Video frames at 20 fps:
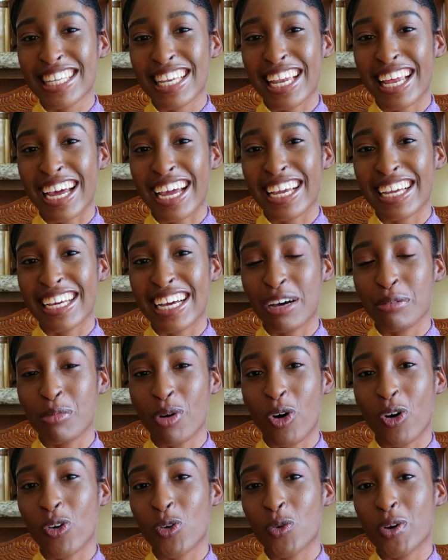I'm
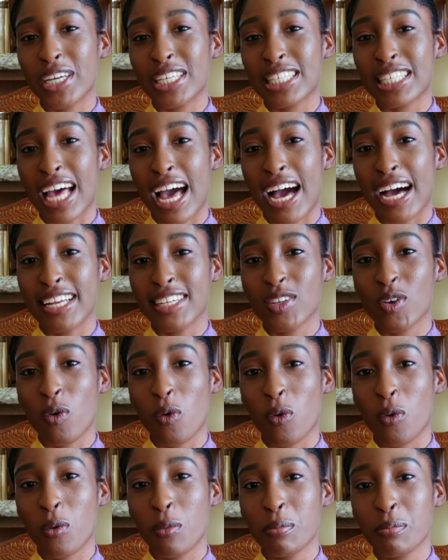always at
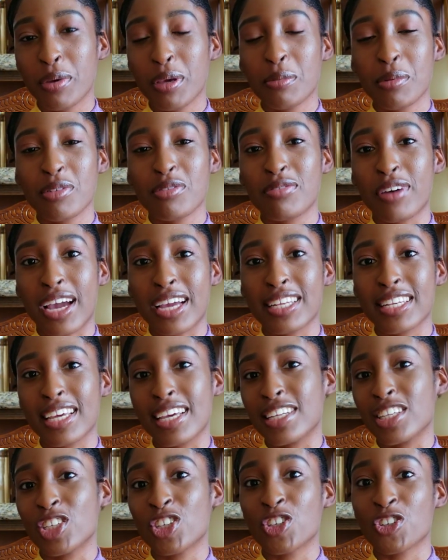home. People find
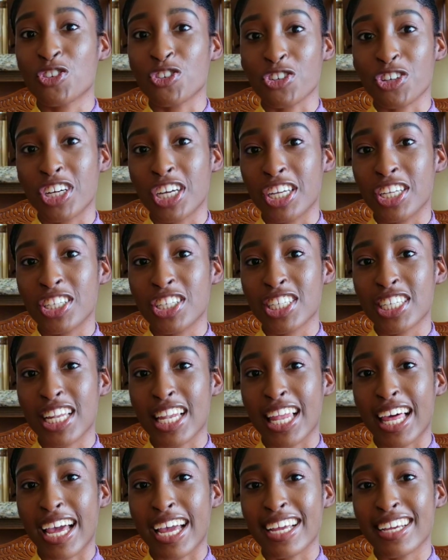it strange.
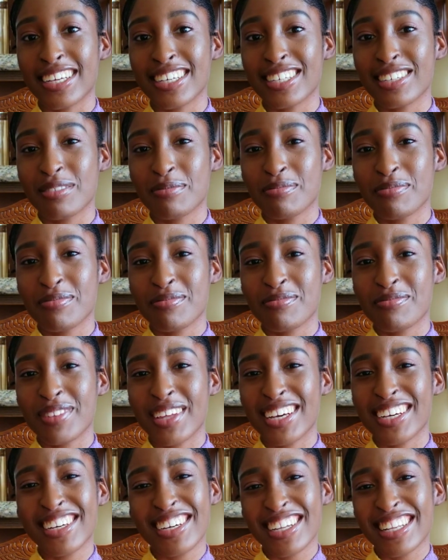
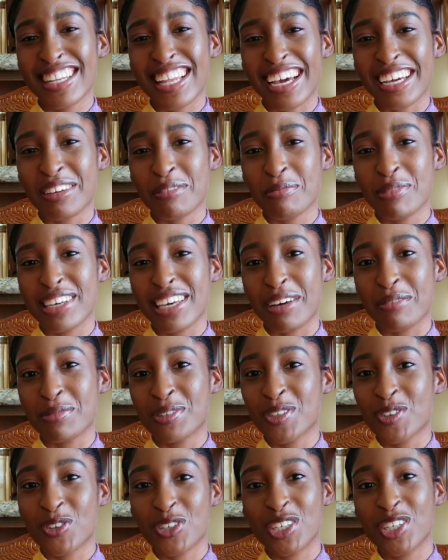A girl like me, I'm
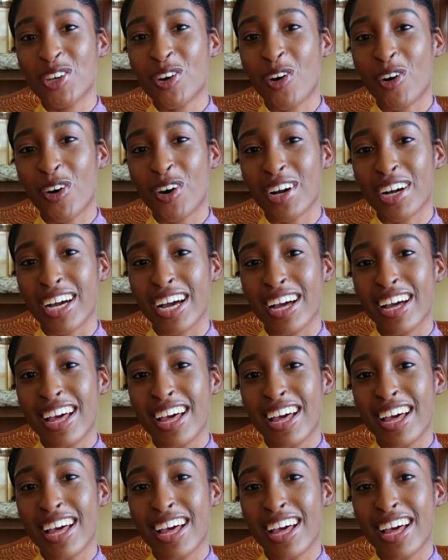so young.